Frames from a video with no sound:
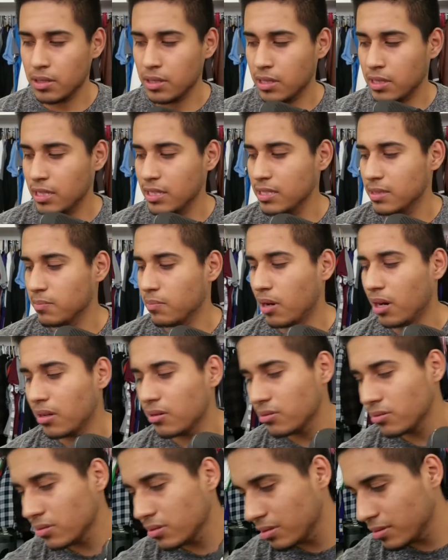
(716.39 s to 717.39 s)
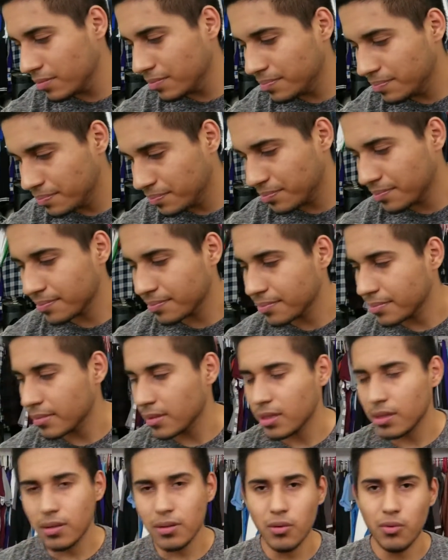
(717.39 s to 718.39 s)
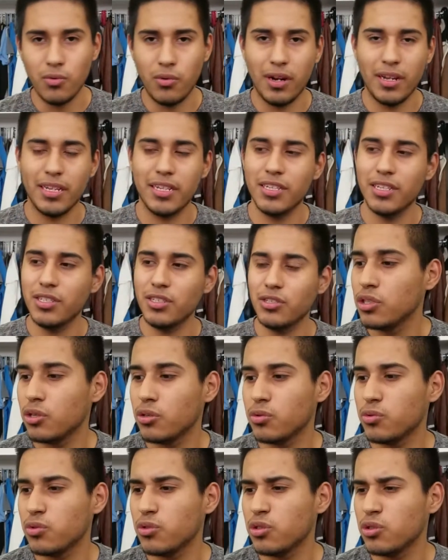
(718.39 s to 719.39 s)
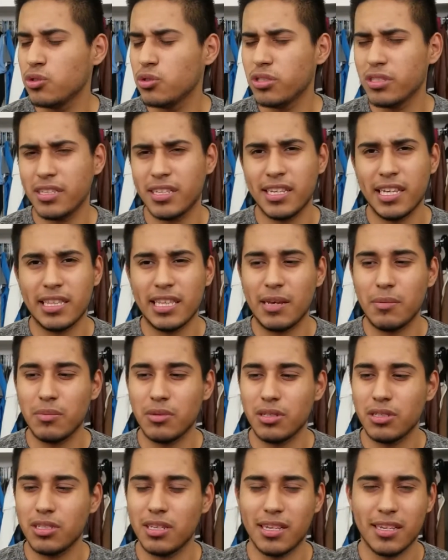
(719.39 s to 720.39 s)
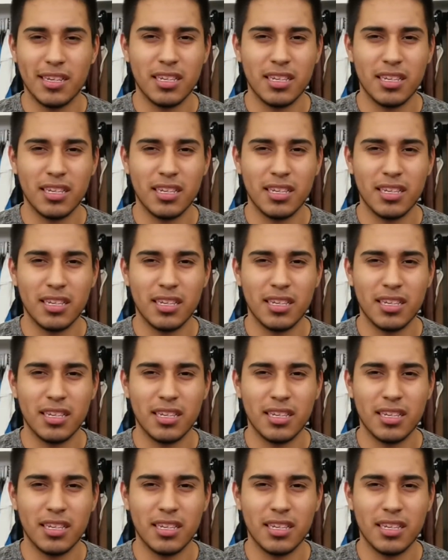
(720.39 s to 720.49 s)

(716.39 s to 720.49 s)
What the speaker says: these models right here you don't usually get that much like